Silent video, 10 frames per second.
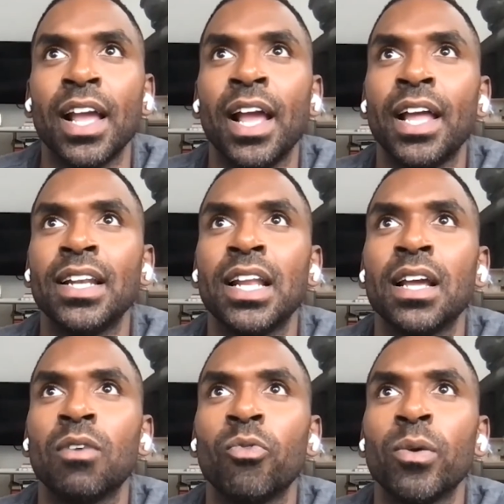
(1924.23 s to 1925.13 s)
and
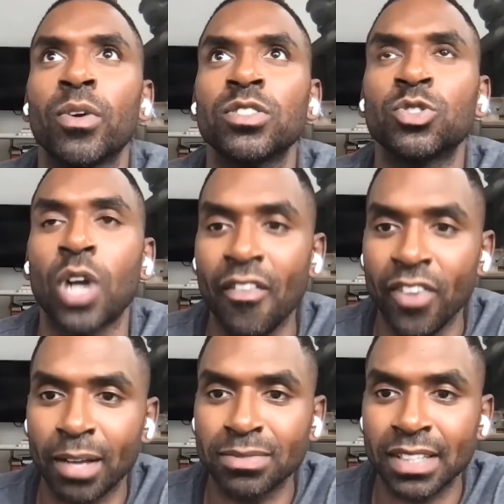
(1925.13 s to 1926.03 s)
we were
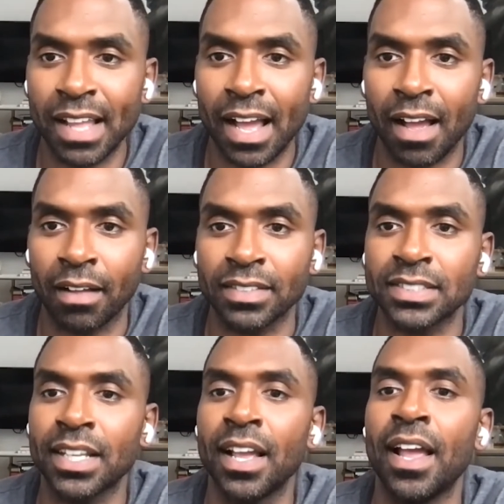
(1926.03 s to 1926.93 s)
driving up to the house